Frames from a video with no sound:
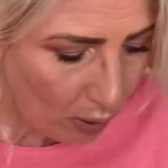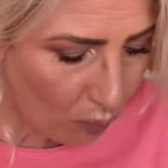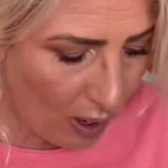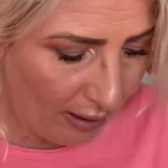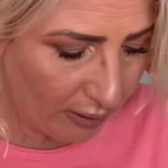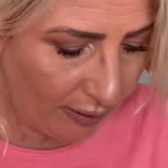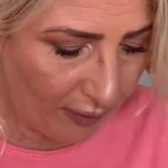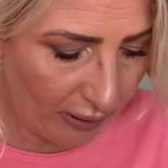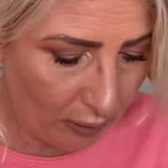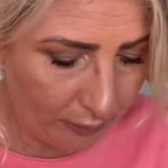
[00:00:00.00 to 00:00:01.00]
What else have
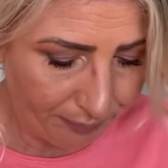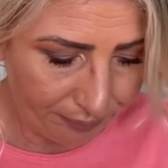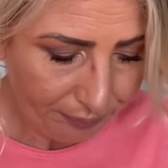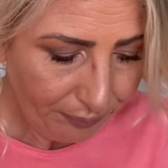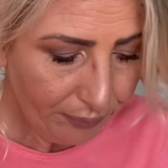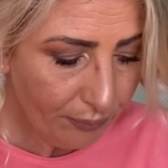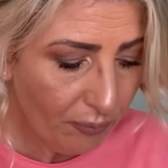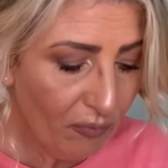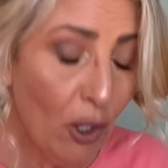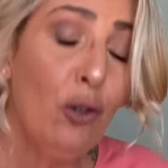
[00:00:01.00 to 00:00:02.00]
I got?
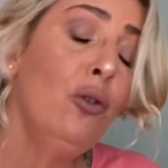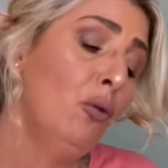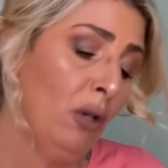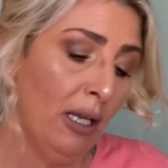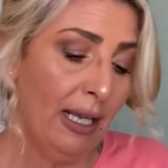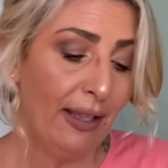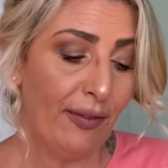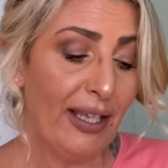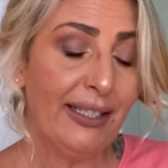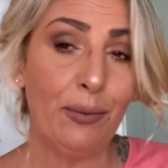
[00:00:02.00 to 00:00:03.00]
Oh,
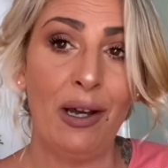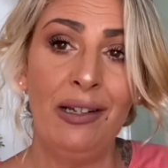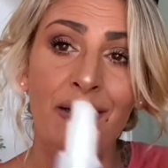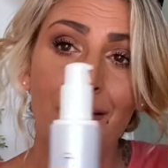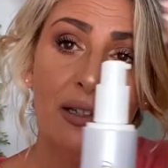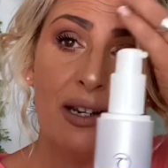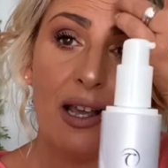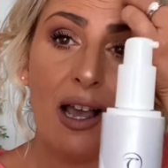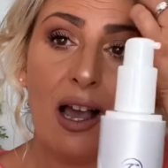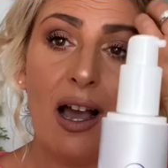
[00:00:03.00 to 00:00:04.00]
this one
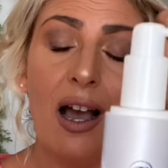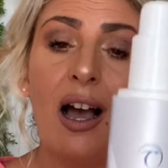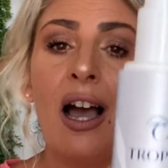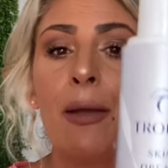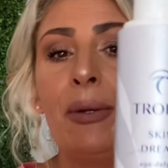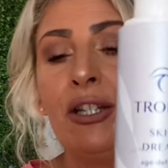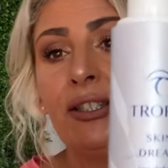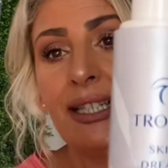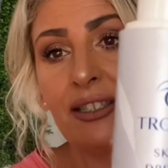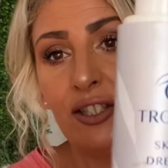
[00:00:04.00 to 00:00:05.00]
I've been
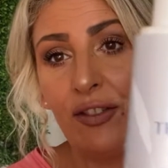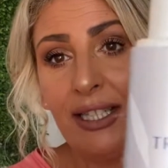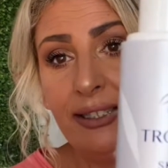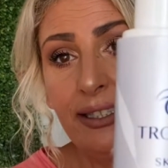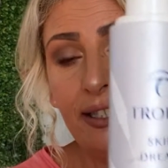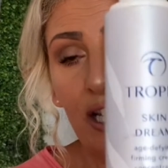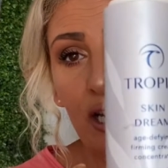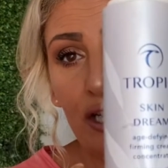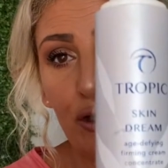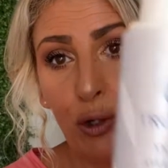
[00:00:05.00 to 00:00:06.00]
using. So this is
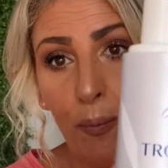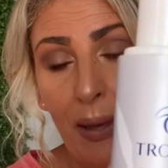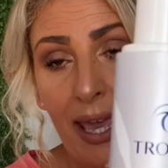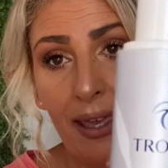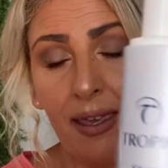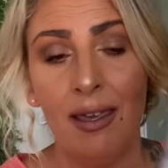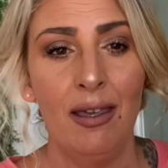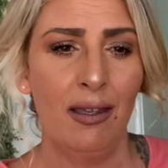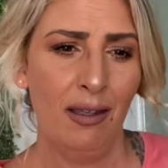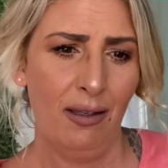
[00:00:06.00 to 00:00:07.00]
the Tropic
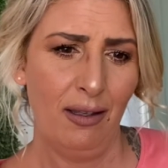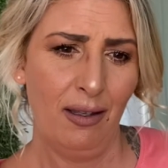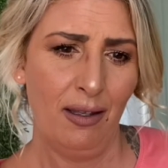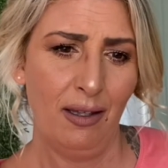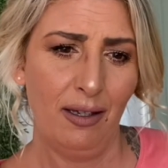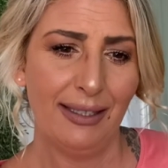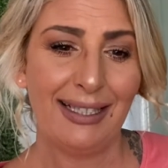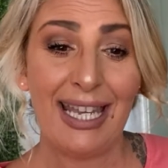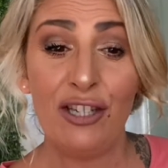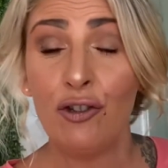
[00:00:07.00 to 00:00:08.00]

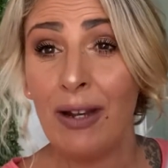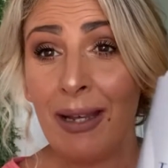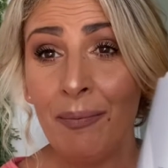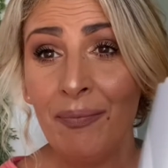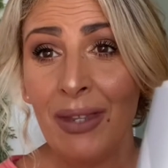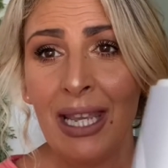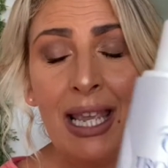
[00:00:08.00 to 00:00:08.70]
Skin Dream.